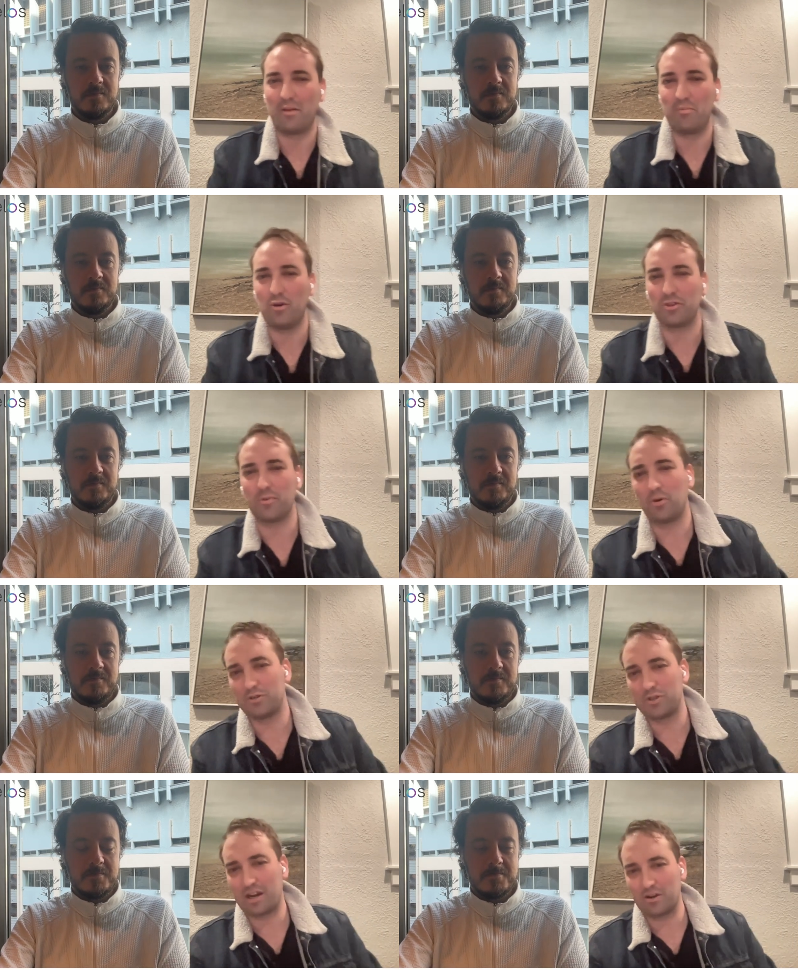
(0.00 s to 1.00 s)
Speaker 1: I'm not the most
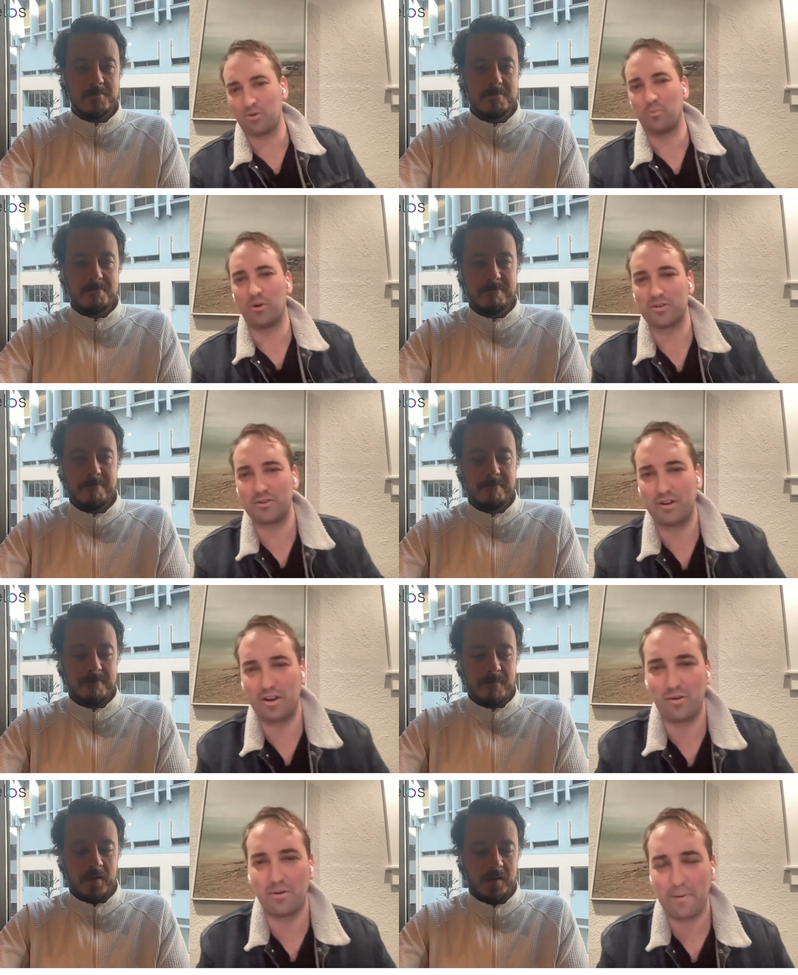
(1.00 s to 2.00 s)
technical person
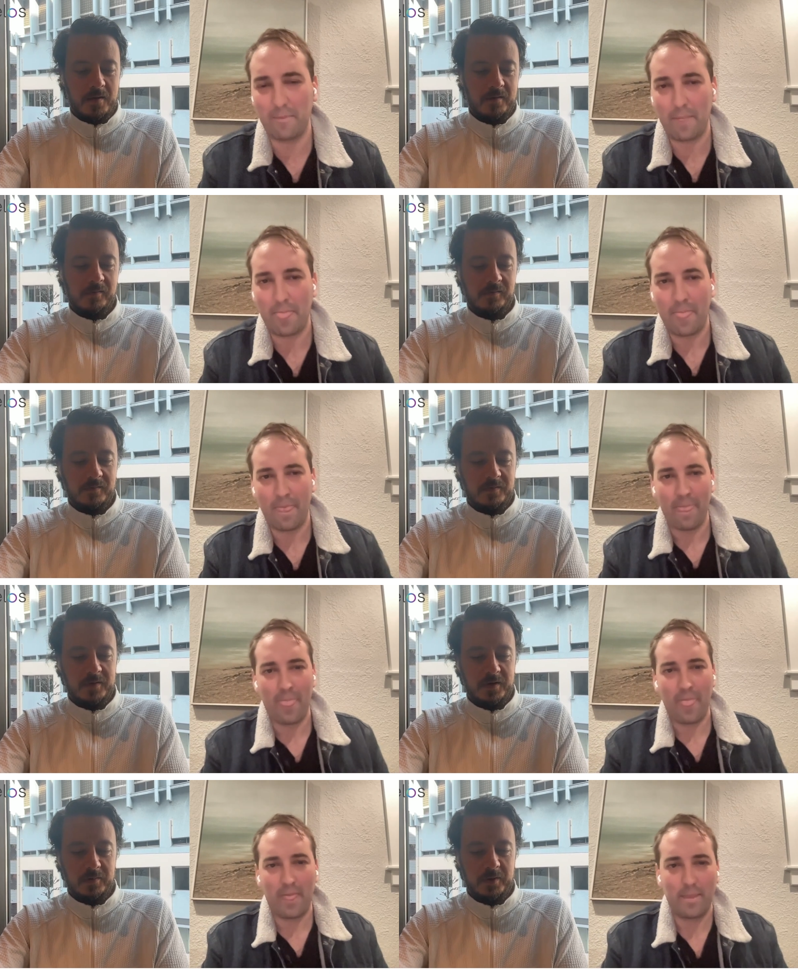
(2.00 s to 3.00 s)
anyway.
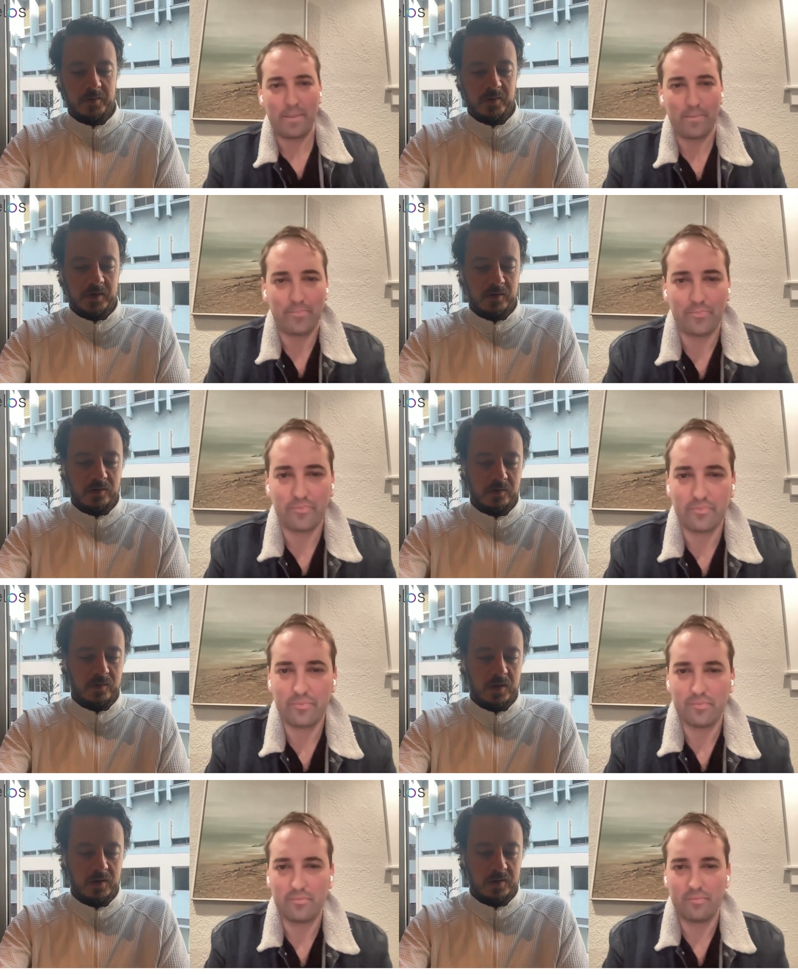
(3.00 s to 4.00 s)
Yeah, maybe we can
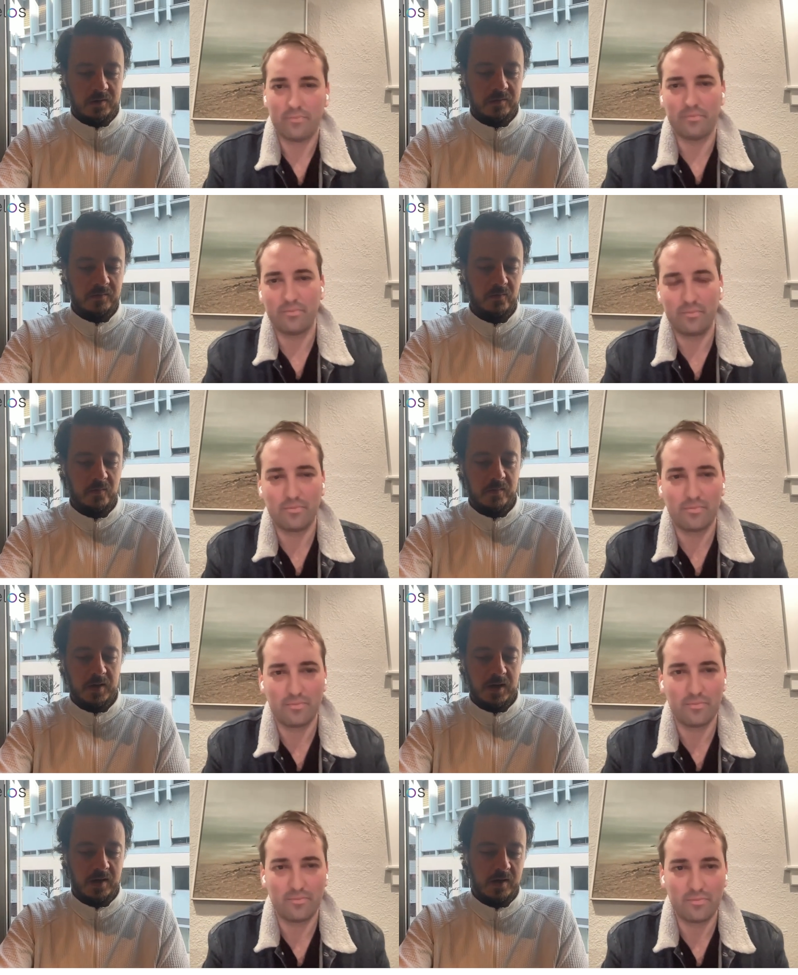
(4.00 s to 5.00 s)
do uh,
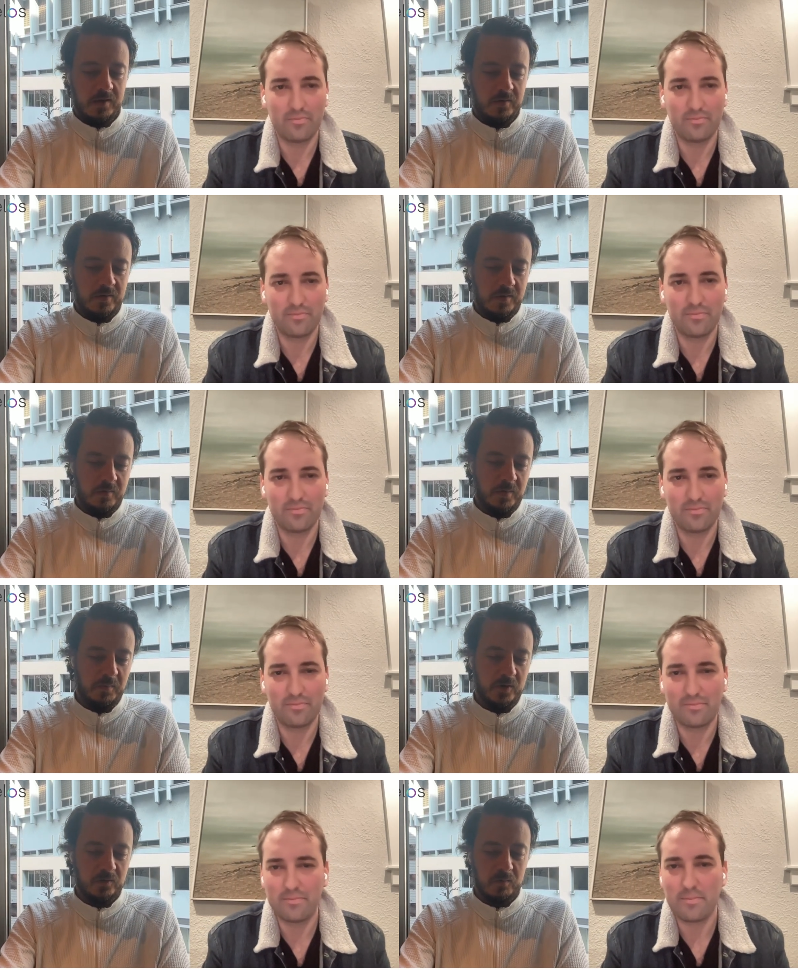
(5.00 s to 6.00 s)
uh, a,
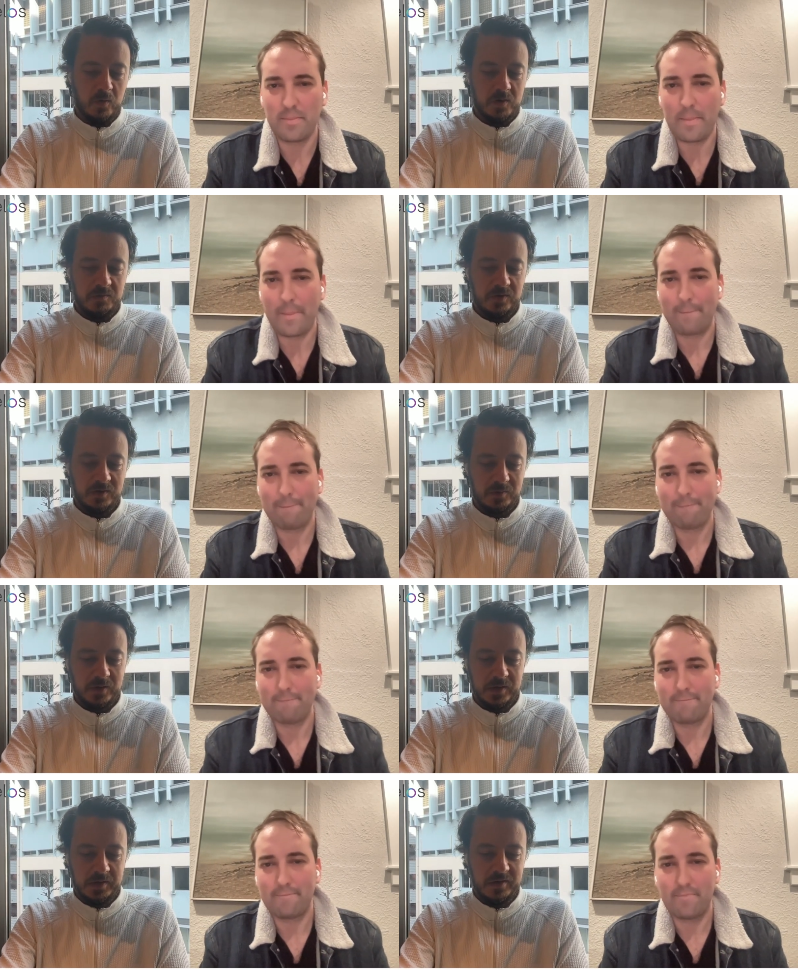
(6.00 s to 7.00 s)
Speaker 2: a post mortem
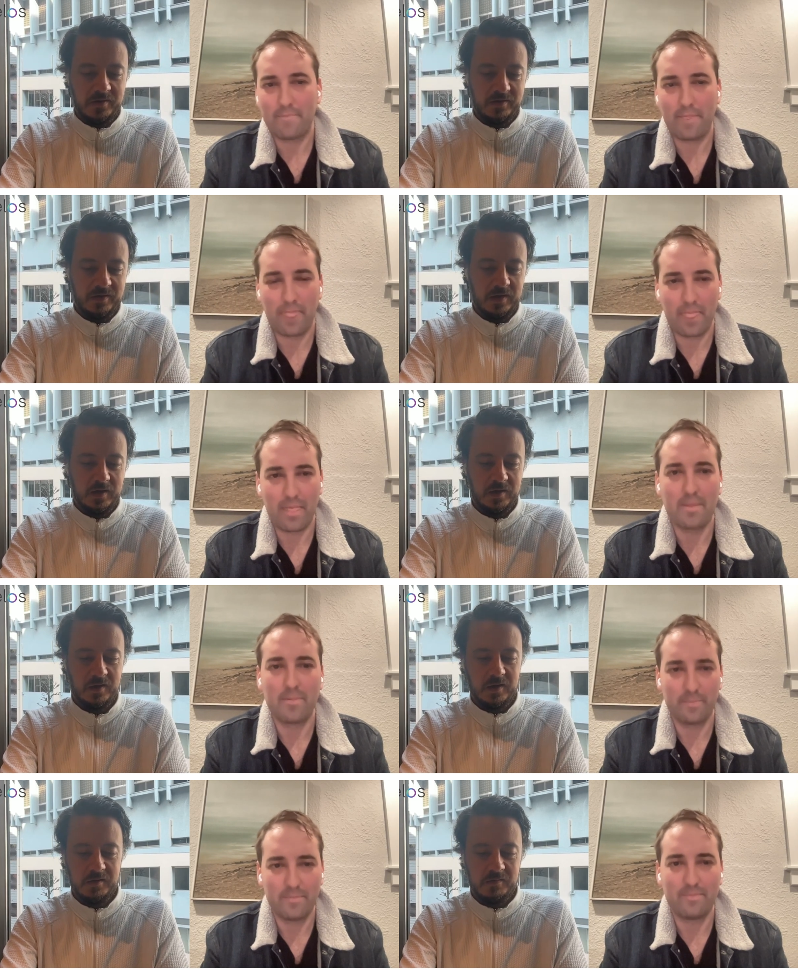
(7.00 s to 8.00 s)
summary
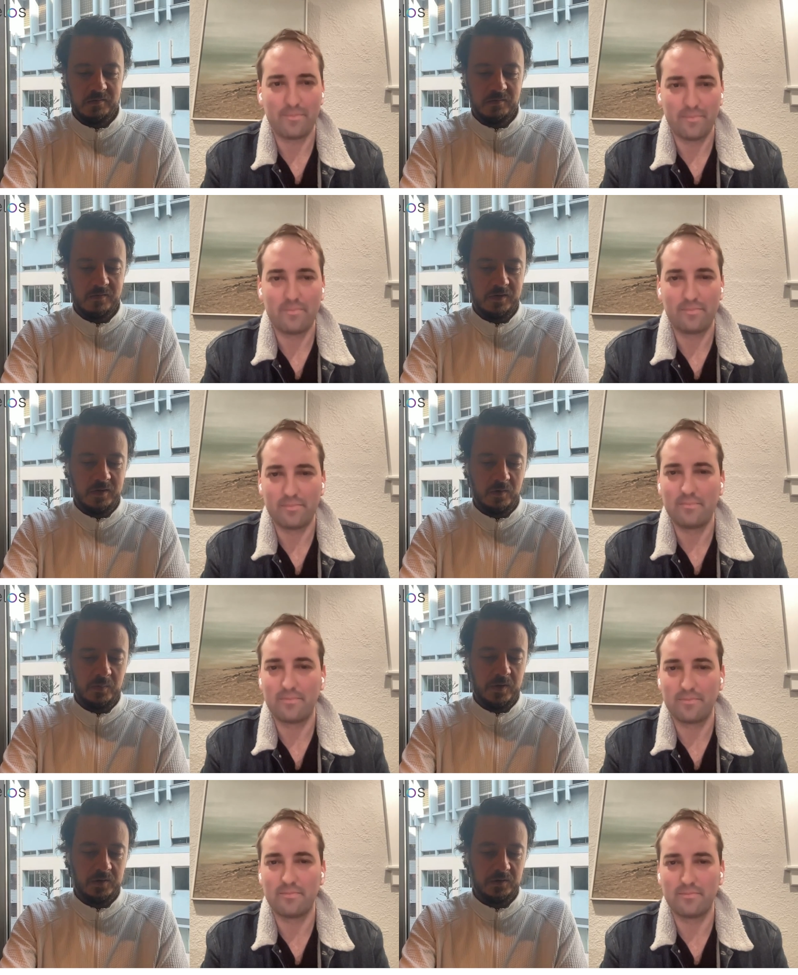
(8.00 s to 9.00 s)
uh, and you
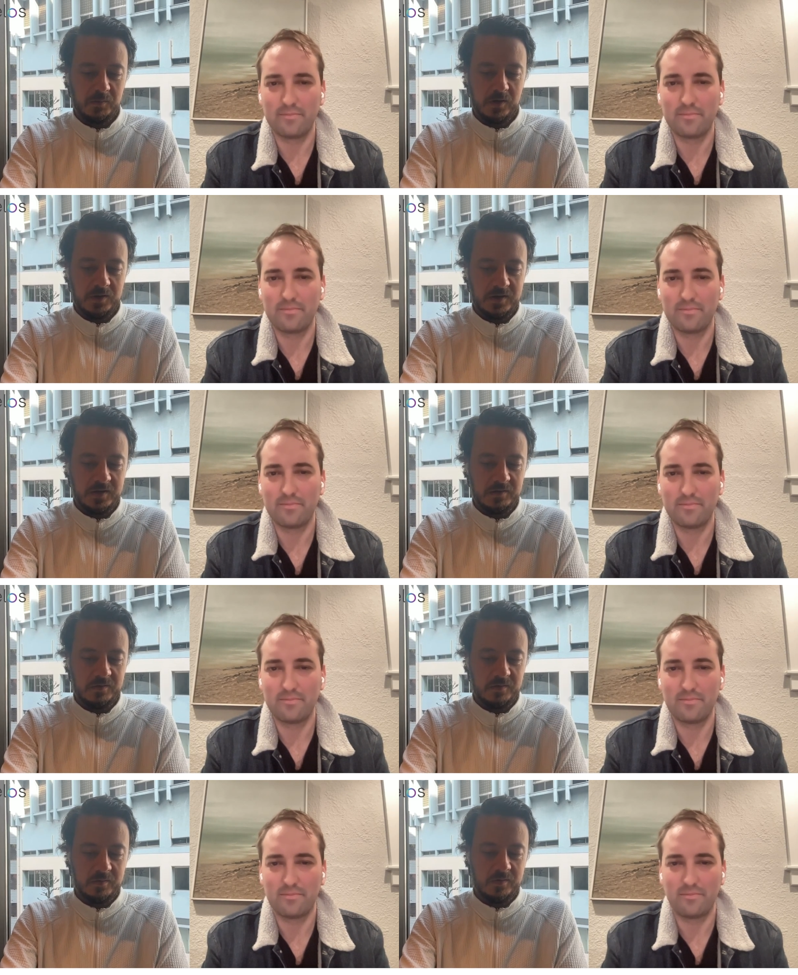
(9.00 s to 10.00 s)
know put out some
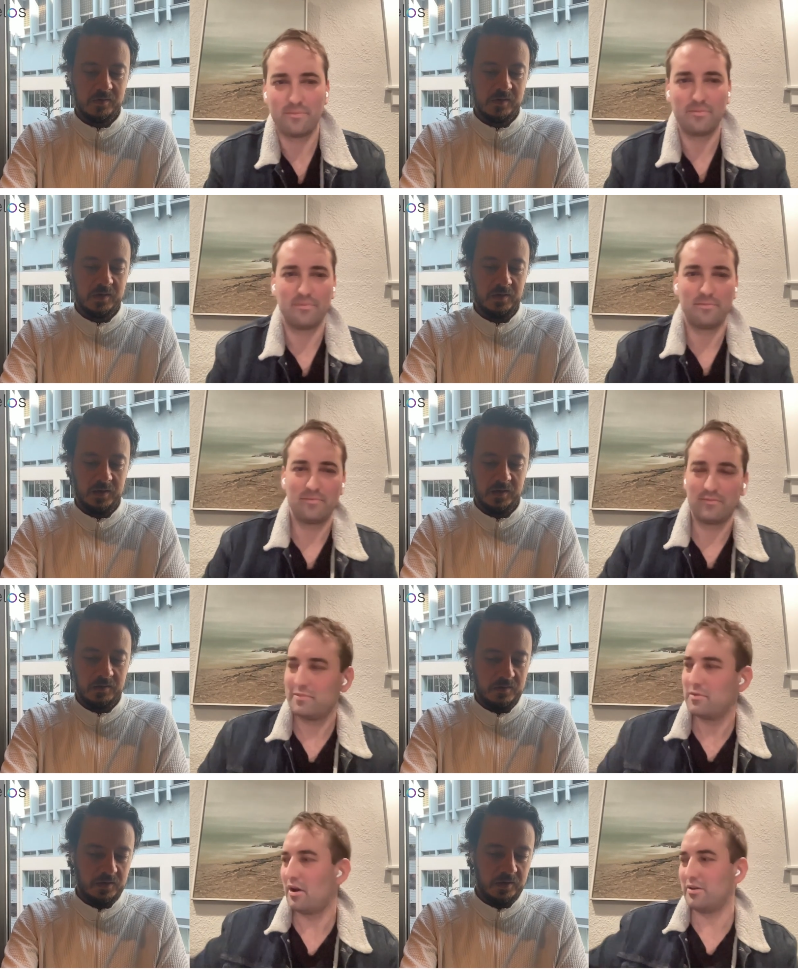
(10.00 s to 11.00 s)
content, kind of
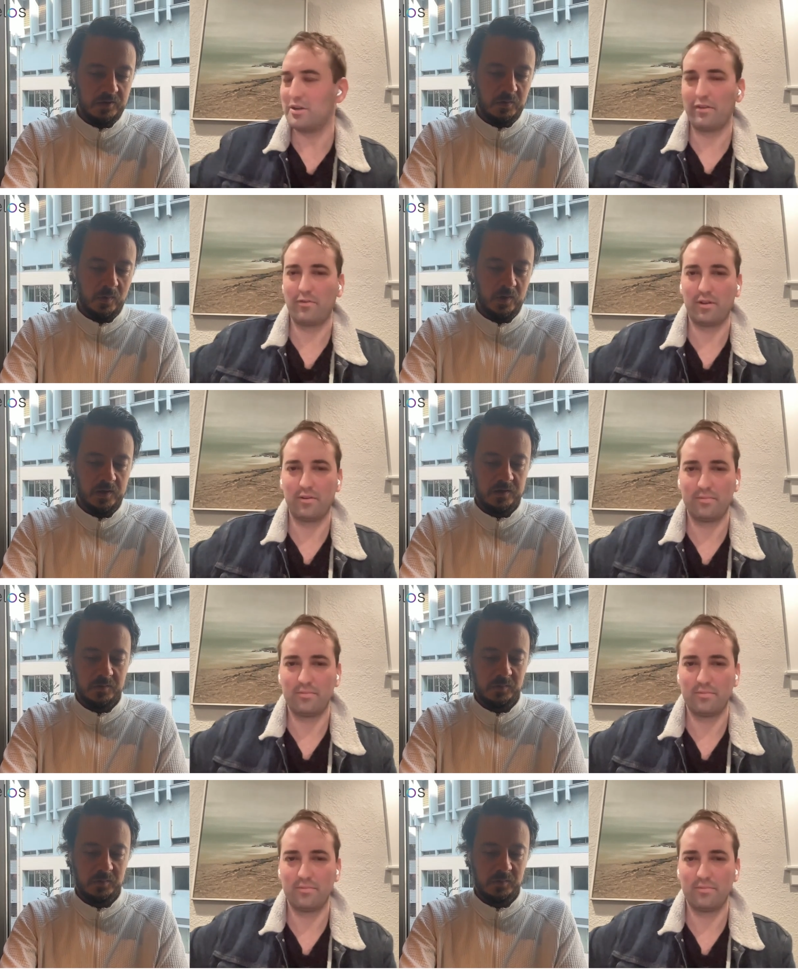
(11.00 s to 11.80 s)
Speaker 1: like oh, in support